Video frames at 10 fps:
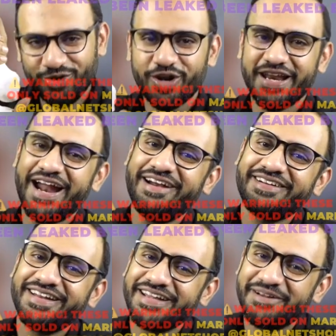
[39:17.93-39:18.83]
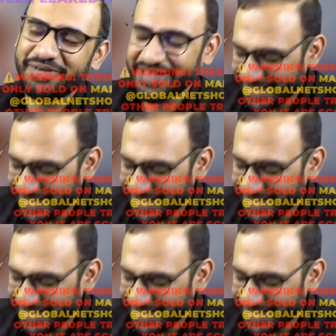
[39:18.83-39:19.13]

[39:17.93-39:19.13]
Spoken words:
collateral ligament.